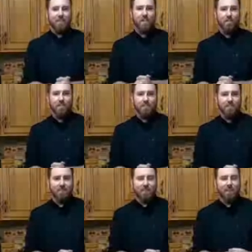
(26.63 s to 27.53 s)
How's it going?
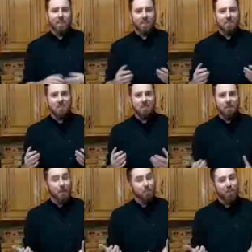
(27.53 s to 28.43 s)

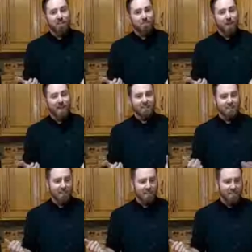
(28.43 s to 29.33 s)
I'm Chef
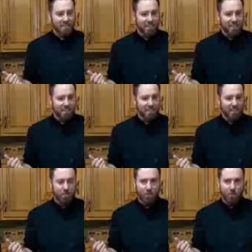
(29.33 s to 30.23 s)
Ben. This is
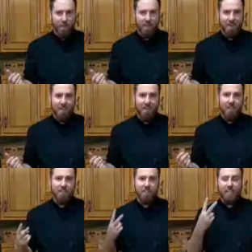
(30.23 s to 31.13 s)
Dinner with Ben,
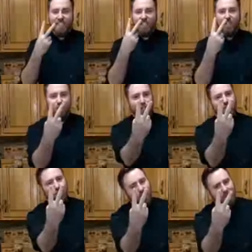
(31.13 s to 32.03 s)
Season
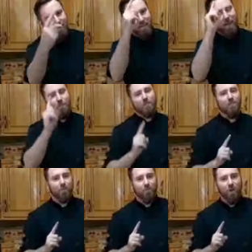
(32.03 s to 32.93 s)
2,
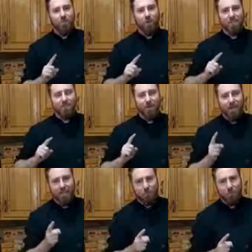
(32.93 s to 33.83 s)
Episode 1, brought to you
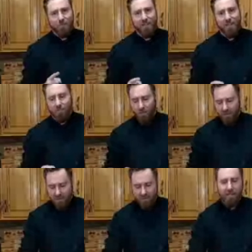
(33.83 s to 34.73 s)
by Ashworks Cutting
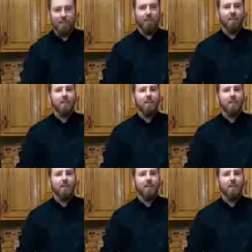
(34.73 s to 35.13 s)
Boards